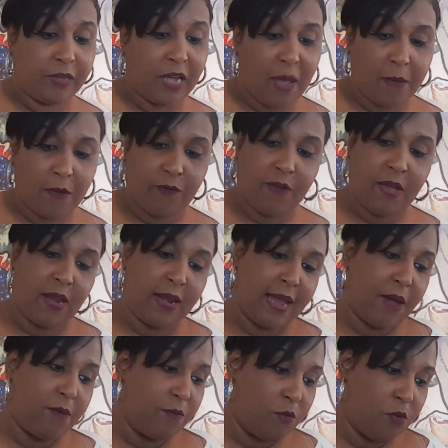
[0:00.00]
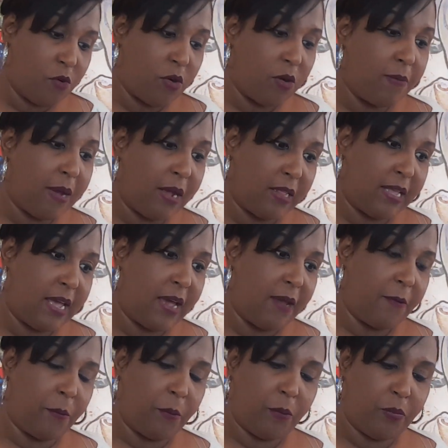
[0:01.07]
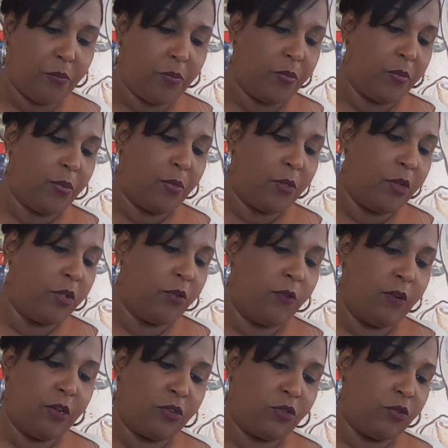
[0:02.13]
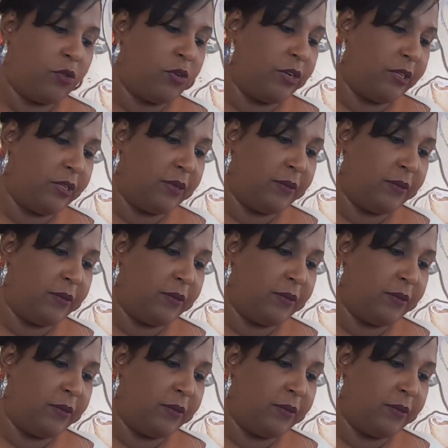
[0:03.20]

I'm going to find out more about that. The Three of Swords.